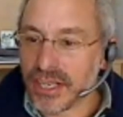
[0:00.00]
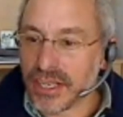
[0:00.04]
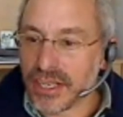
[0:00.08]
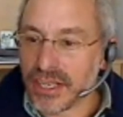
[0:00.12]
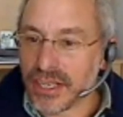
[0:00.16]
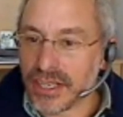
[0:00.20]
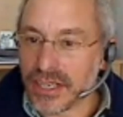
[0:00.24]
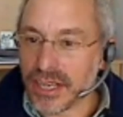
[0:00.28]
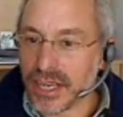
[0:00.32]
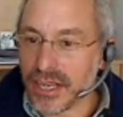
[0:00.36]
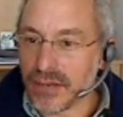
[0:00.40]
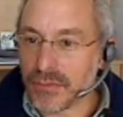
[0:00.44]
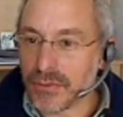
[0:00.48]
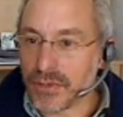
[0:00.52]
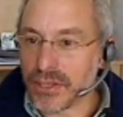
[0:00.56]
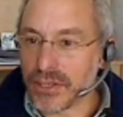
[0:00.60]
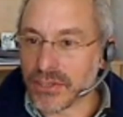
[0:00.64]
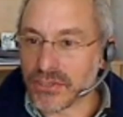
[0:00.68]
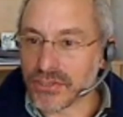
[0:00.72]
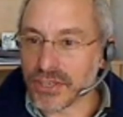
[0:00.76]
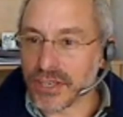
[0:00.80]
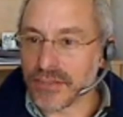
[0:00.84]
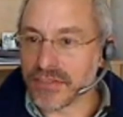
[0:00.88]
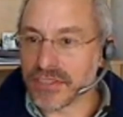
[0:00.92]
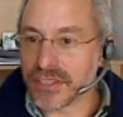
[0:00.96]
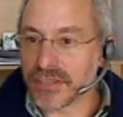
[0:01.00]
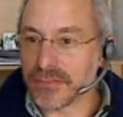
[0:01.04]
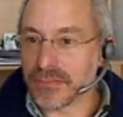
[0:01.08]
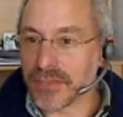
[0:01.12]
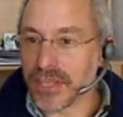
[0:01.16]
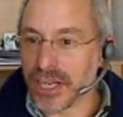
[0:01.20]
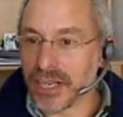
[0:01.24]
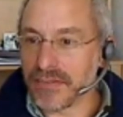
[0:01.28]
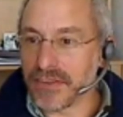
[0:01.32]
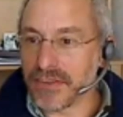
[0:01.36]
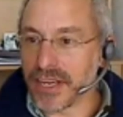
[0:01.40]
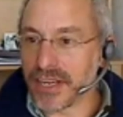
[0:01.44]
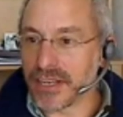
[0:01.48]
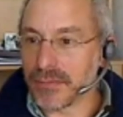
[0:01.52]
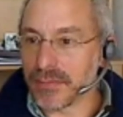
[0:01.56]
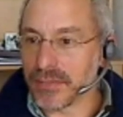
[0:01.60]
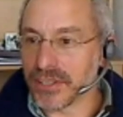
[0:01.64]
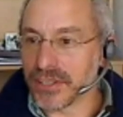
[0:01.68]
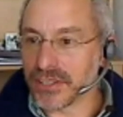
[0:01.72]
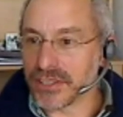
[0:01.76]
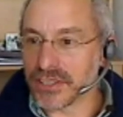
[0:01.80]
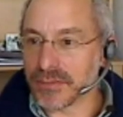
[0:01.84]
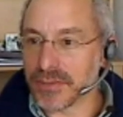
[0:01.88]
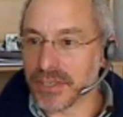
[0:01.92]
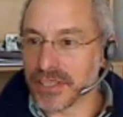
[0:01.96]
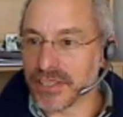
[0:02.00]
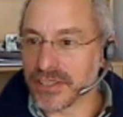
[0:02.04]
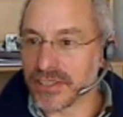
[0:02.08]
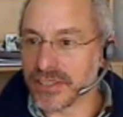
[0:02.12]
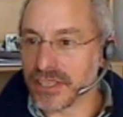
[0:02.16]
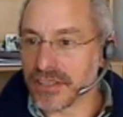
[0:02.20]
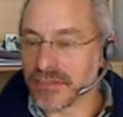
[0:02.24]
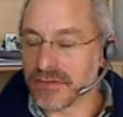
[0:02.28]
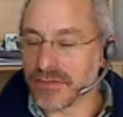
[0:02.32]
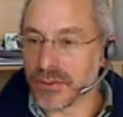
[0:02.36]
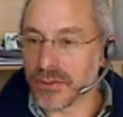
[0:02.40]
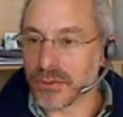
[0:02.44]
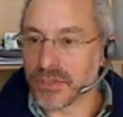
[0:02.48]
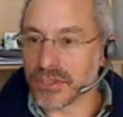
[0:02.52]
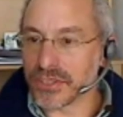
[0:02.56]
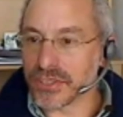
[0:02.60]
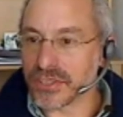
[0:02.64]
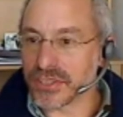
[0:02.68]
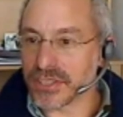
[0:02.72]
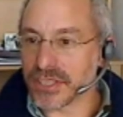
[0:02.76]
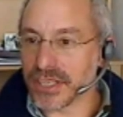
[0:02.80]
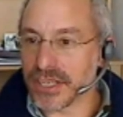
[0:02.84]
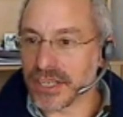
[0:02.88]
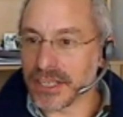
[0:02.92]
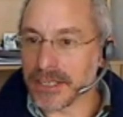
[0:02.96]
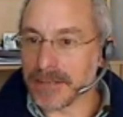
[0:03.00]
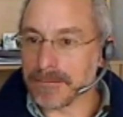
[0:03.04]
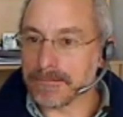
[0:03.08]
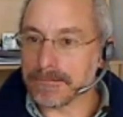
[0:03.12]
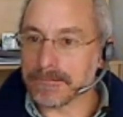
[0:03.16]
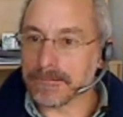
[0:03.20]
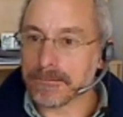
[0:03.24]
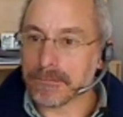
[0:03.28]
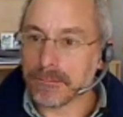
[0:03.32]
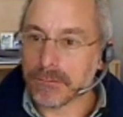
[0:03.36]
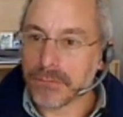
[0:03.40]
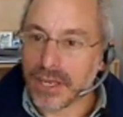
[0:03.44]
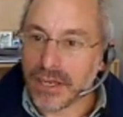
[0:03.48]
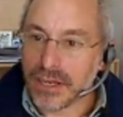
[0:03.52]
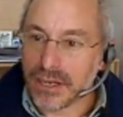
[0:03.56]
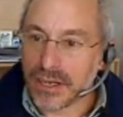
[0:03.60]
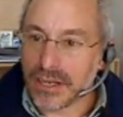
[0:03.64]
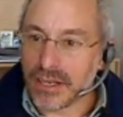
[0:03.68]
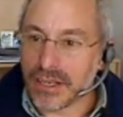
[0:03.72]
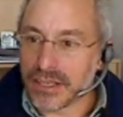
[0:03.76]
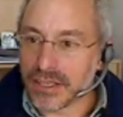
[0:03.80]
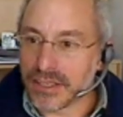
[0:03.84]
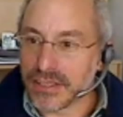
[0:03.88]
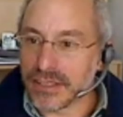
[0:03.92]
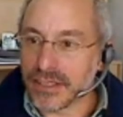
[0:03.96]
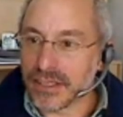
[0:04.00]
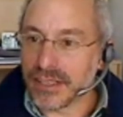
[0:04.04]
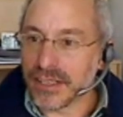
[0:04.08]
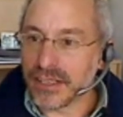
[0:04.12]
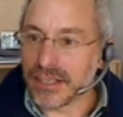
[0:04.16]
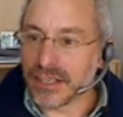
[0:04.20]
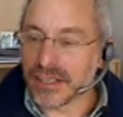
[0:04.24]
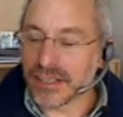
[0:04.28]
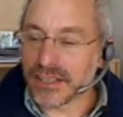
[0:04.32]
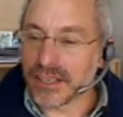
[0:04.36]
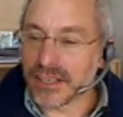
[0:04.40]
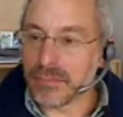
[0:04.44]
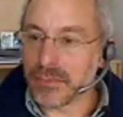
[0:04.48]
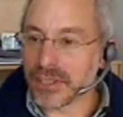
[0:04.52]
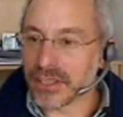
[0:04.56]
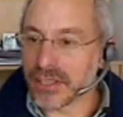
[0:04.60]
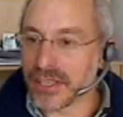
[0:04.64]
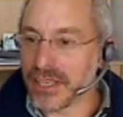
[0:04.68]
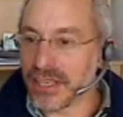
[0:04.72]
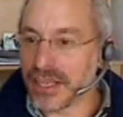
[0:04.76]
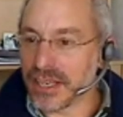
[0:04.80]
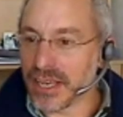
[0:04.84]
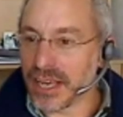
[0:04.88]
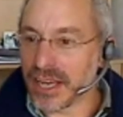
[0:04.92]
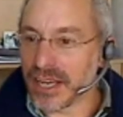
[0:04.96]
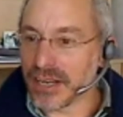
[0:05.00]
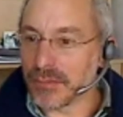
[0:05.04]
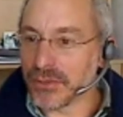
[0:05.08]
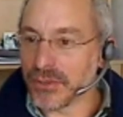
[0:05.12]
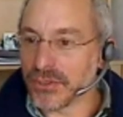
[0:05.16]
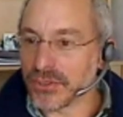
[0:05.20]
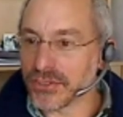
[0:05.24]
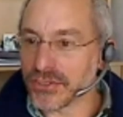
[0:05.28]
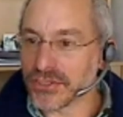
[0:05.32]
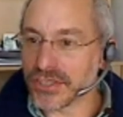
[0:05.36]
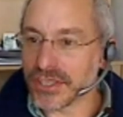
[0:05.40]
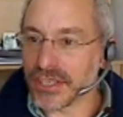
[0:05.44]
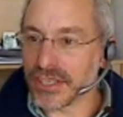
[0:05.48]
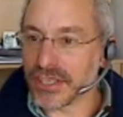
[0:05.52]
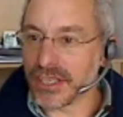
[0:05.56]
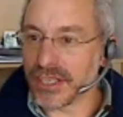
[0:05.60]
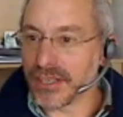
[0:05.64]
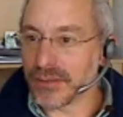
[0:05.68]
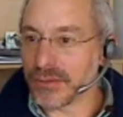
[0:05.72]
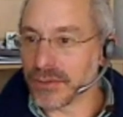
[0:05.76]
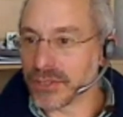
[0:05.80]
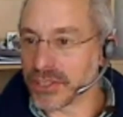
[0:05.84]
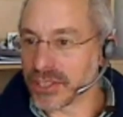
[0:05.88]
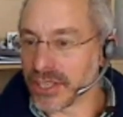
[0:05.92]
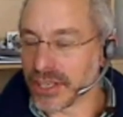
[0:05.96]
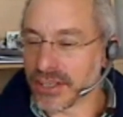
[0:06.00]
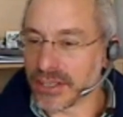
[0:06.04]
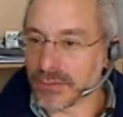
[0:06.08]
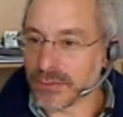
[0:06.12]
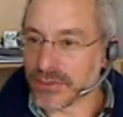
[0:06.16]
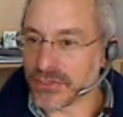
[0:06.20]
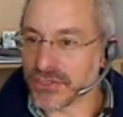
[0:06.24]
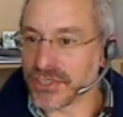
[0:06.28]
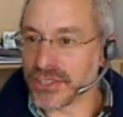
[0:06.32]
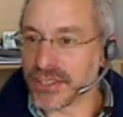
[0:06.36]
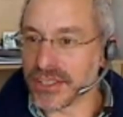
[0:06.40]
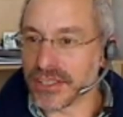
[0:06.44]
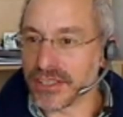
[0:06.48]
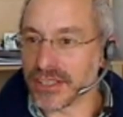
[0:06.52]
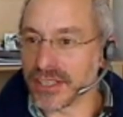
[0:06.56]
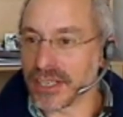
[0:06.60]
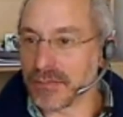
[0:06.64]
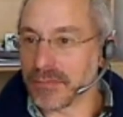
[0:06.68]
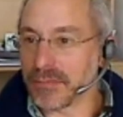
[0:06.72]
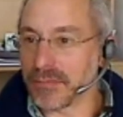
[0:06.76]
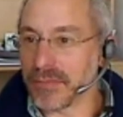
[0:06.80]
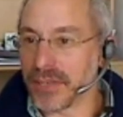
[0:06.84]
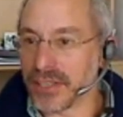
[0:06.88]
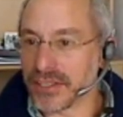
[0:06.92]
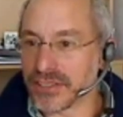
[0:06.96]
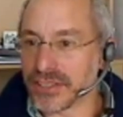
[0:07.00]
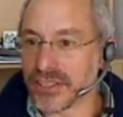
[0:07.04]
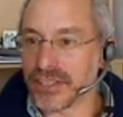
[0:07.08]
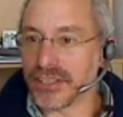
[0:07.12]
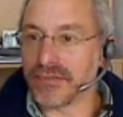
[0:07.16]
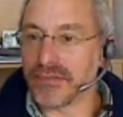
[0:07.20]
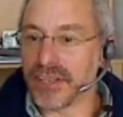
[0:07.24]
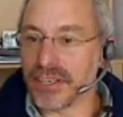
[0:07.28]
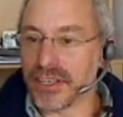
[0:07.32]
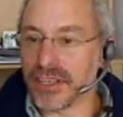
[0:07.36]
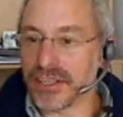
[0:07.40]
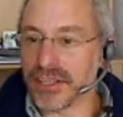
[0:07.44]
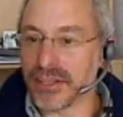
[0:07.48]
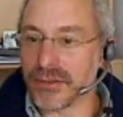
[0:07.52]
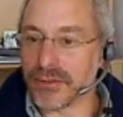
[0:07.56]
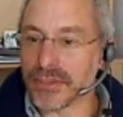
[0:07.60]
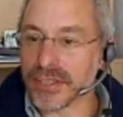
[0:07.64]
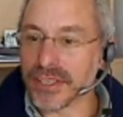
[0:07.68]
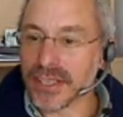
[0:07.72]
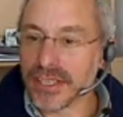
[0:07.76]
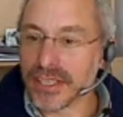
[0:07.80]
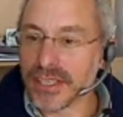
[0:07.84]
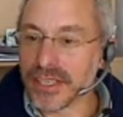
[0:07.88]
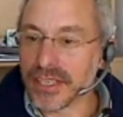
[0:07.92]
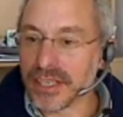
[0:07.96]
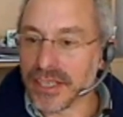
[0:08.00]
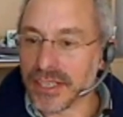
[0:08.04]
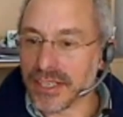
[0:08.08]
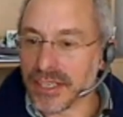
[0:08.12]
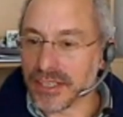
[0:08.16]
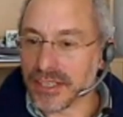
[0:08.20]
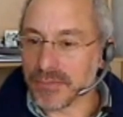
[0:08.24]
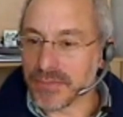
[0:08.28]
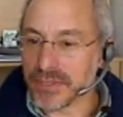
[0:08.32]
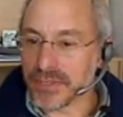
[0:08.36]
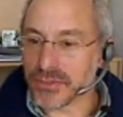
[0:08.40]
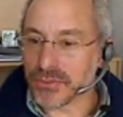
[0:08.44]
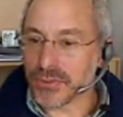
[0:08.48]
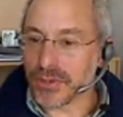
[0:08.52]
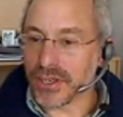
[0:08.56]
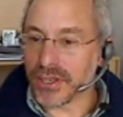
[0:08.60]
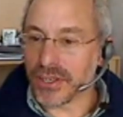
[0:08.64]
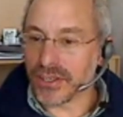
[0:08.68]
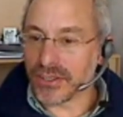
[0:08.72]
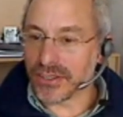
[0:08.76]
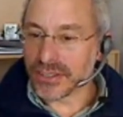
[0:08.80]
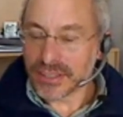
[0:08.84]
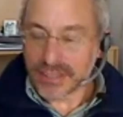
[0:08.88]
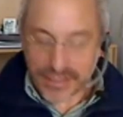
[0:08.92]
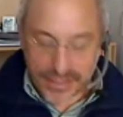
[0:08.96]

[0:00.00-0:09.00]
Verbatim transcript: Uh, and we also have some live animal exhibits that focus um, on uh, a couple of key animals, uh, which I think we'll see in a couple minutes in the video um, as well.